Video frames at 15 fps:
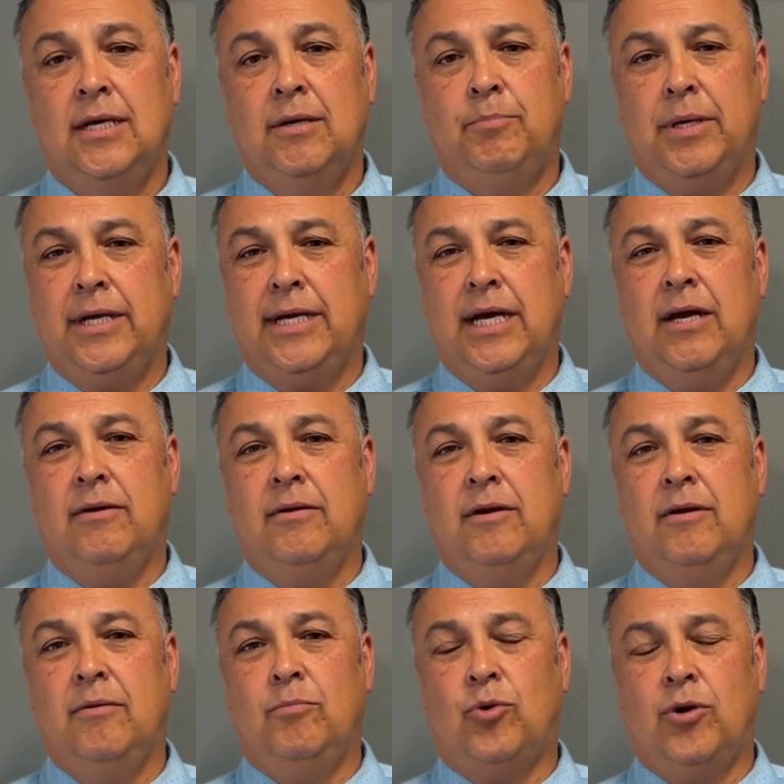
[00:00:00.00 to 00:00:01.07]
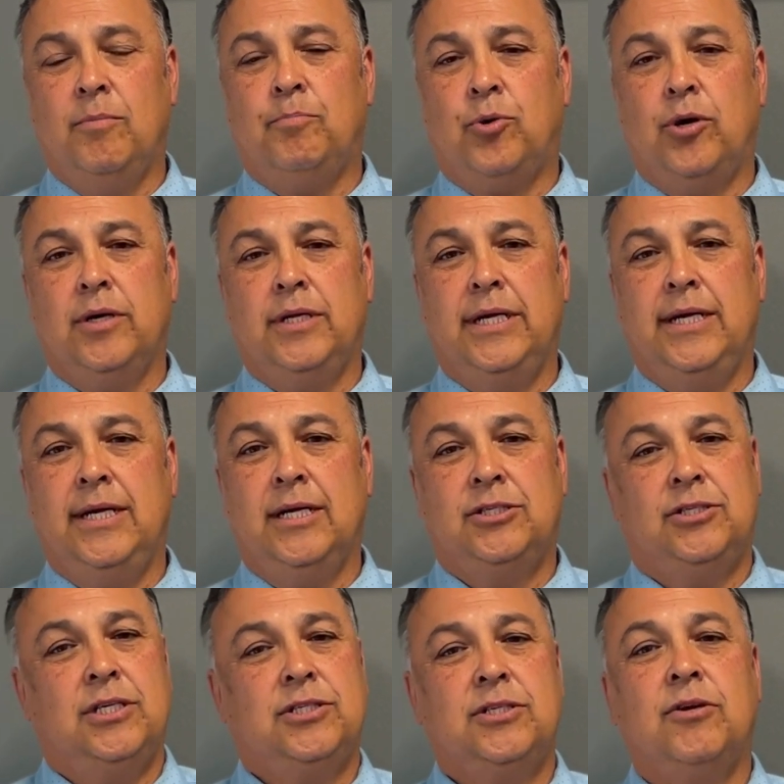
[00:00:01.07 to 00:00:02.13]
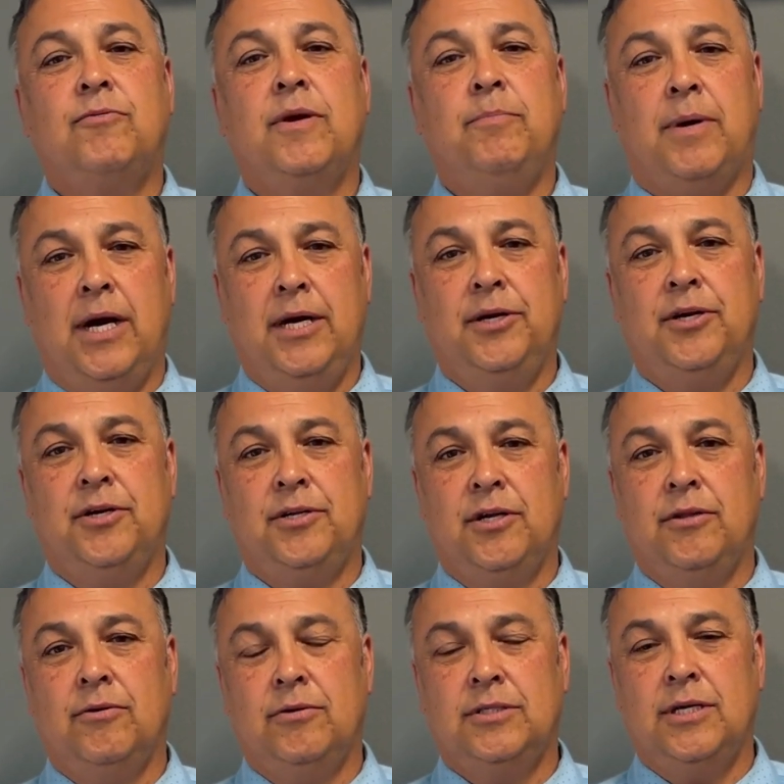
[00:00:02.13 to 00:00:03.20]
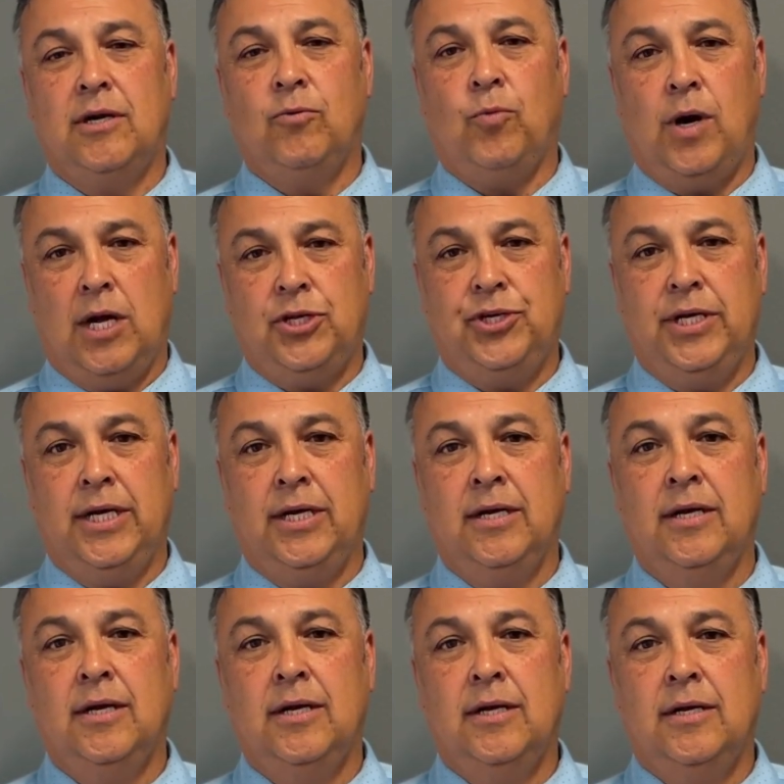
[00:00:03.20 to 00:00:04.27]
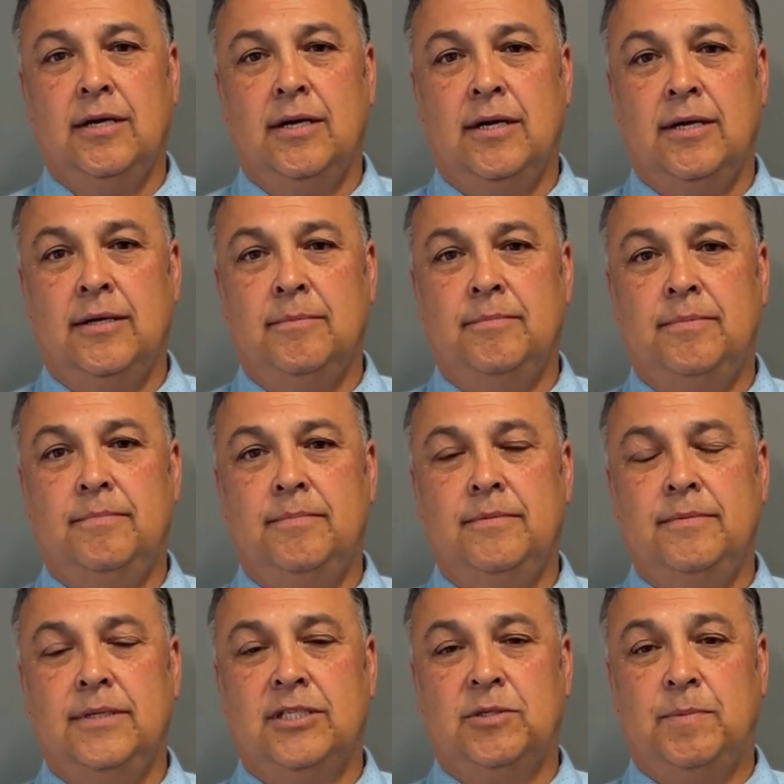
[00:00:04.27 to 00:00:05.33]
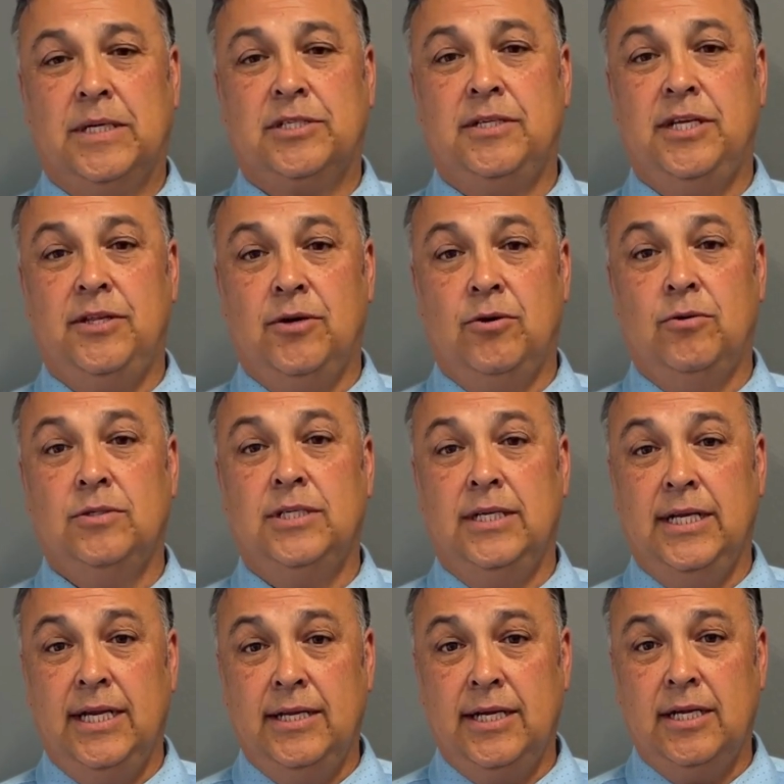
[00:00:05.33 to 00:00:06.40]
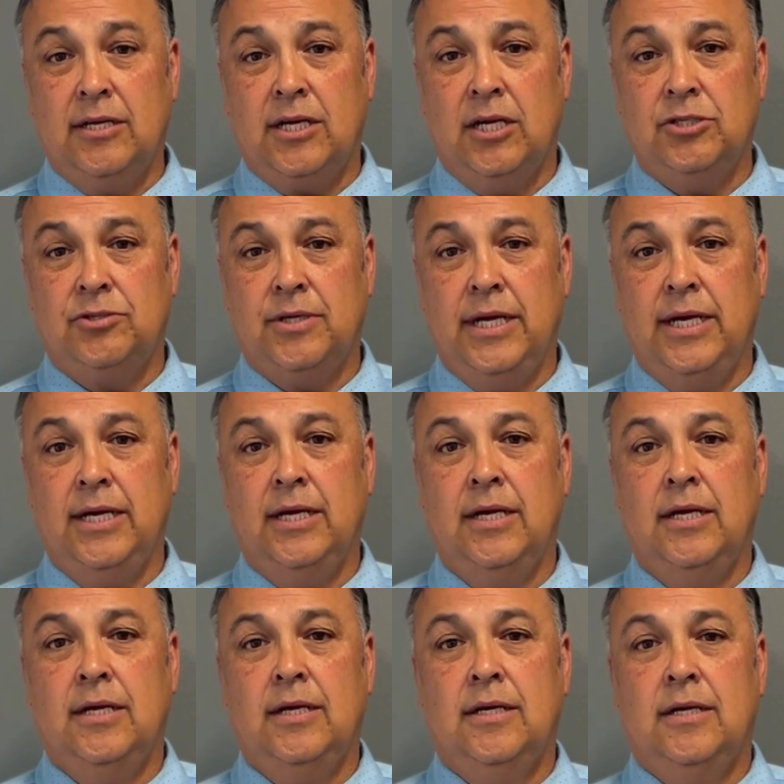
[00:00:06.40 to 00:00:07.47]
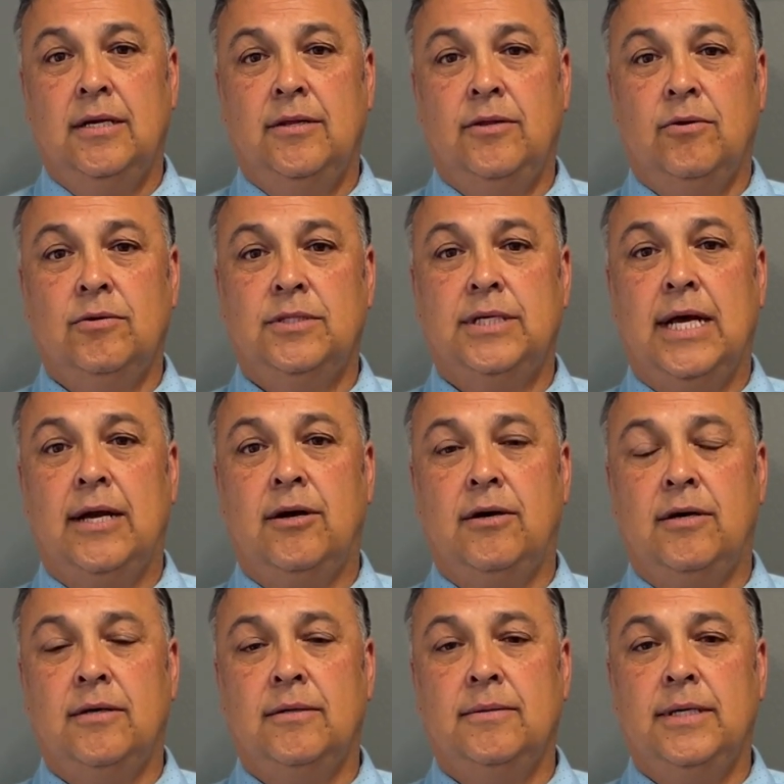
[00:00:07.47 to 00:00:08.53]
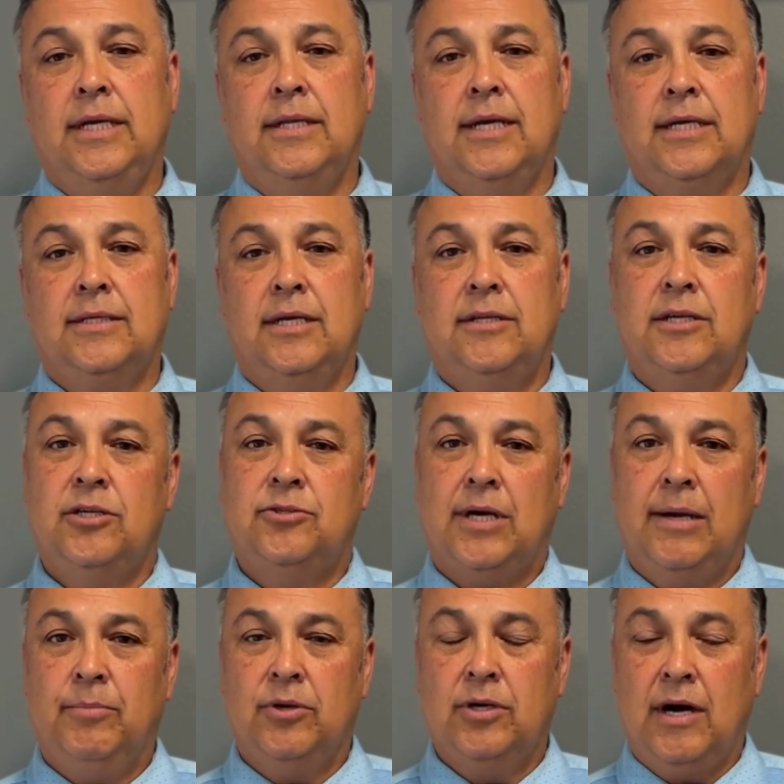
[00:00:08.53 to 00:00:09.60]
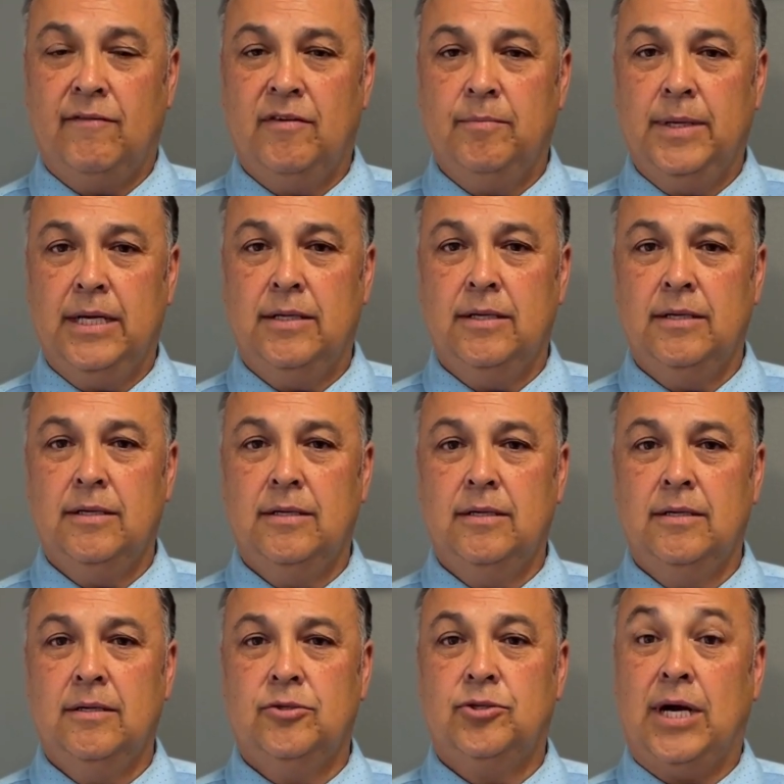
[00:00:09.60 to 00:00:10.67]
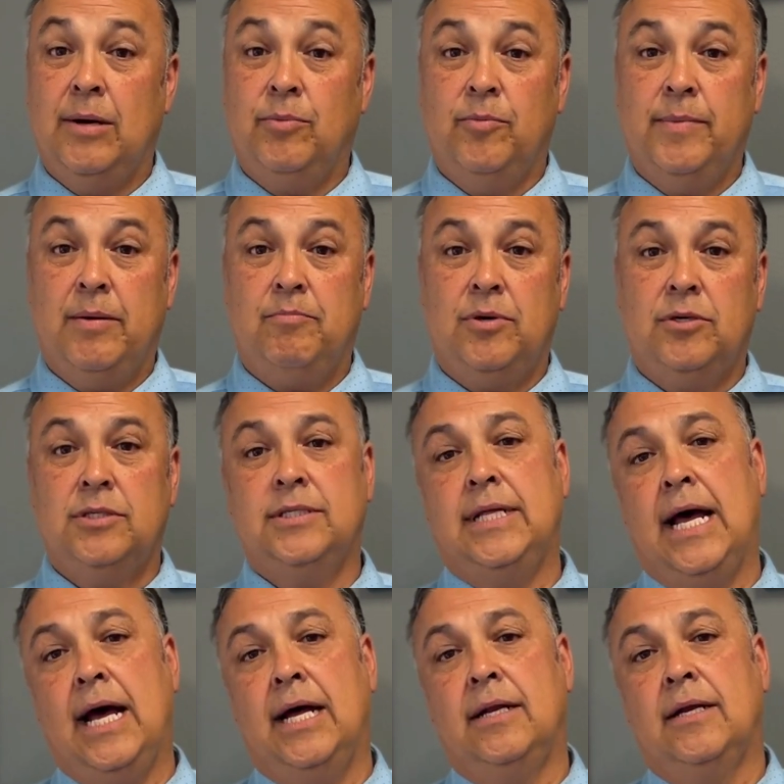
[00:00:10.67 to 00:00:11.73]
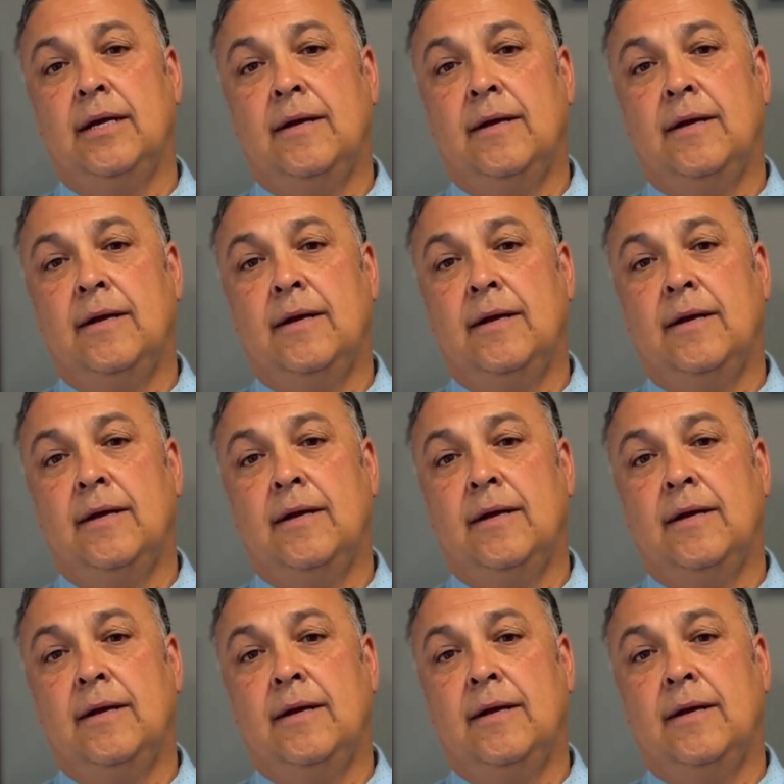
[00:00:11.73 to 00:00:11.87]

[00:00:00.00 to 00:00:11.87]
But again, more importantly, it's just a reminder to those that are watching, uh, especially those in Indian country, those that are elected to tribal government, tribal members that